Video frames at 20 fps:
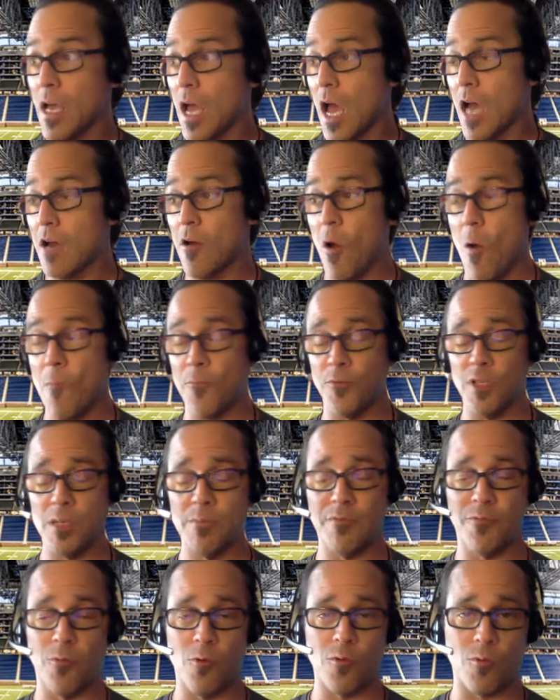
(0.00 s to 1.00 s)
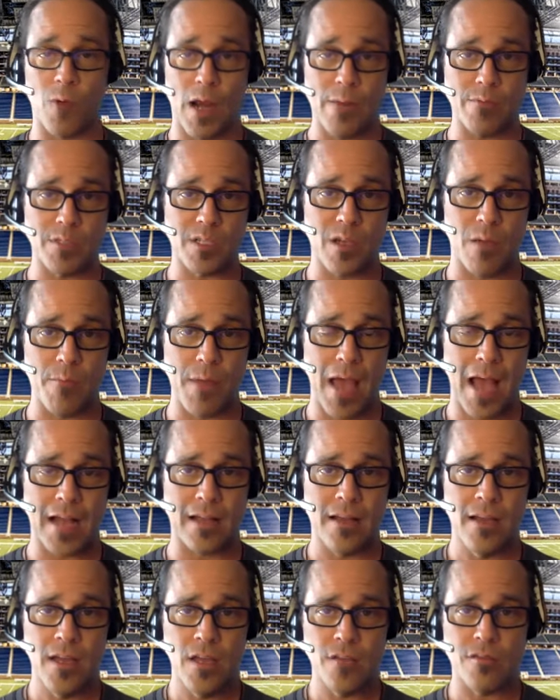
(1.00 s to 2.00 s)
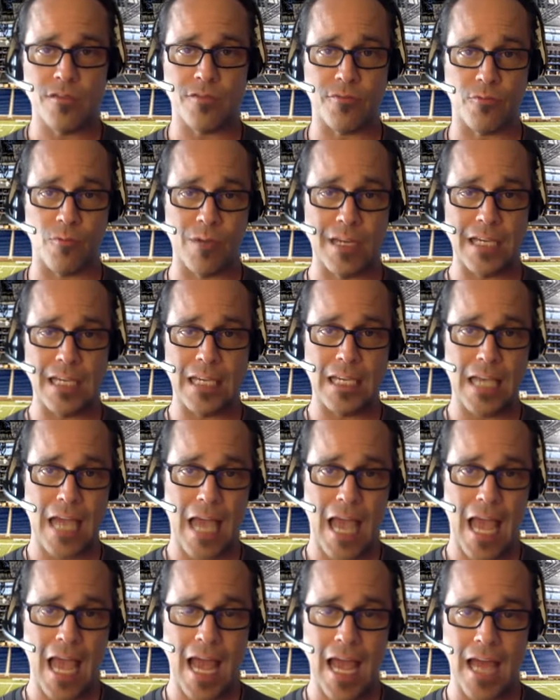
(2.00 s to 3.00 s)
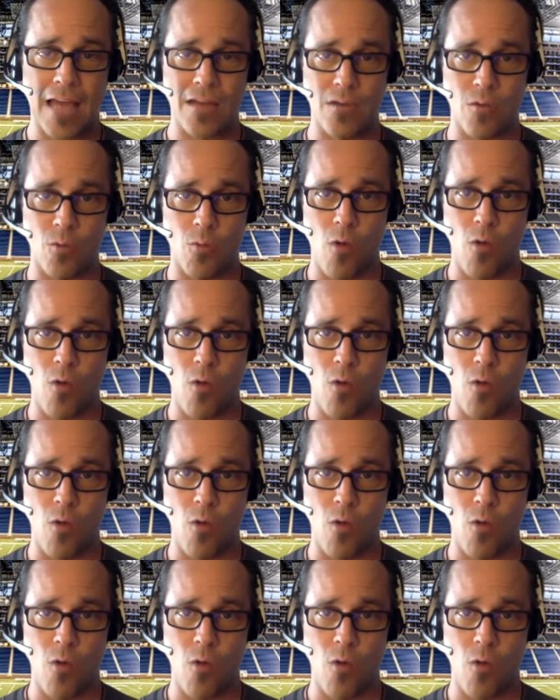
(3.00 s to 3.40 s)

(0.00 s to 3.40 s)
And hopefully before the Ravens come back 3-1,